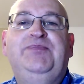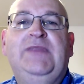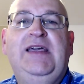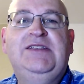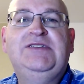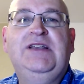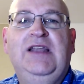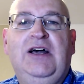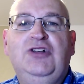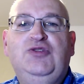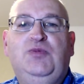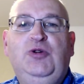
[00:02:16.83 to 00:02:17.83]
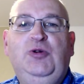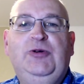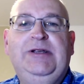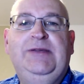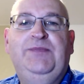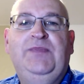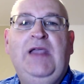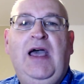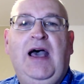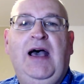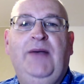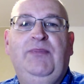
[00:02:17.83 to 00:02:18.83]
It's a large brewery.
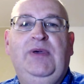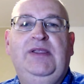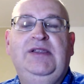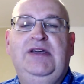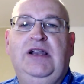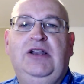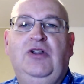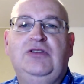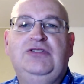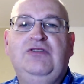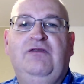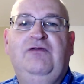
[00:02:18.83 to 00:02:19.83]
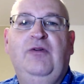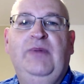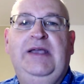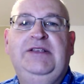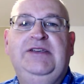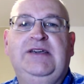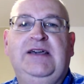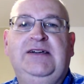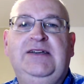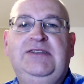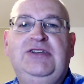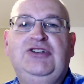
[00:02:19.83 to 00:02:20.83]
There are lots of fermenting and
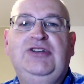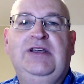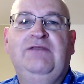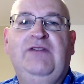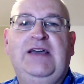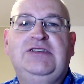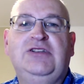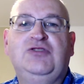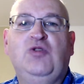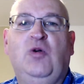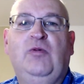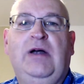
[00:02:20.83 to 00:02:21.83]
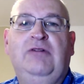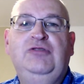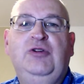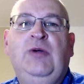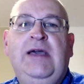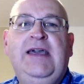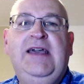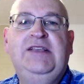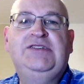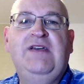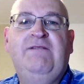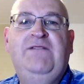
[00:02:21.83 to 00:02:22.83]
conditioning vessels all around you.
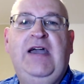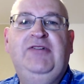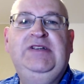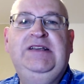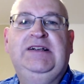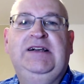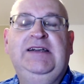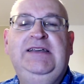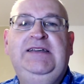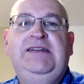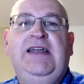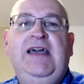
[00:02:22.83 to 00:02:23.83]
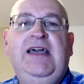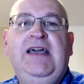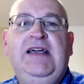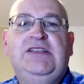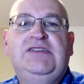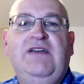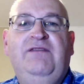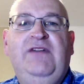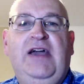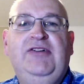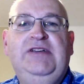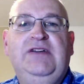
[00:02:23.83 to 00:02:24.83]
It's very clean. It's
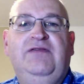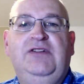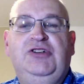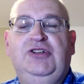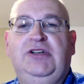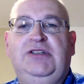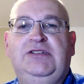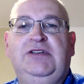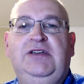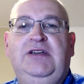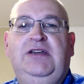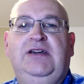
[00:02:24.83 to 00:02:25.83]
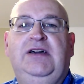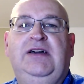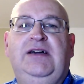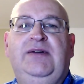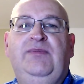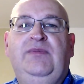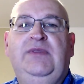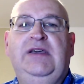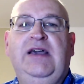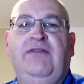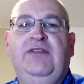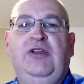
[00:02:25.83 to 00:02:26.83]
very efficient. They
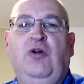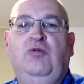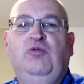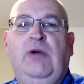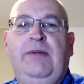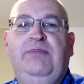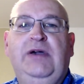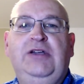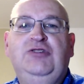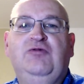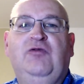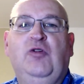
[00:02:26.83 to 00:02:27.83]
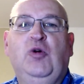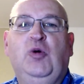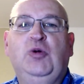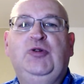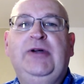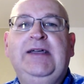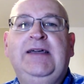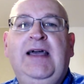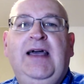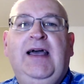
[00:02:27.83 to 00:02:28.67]
have their own webpage for ordering.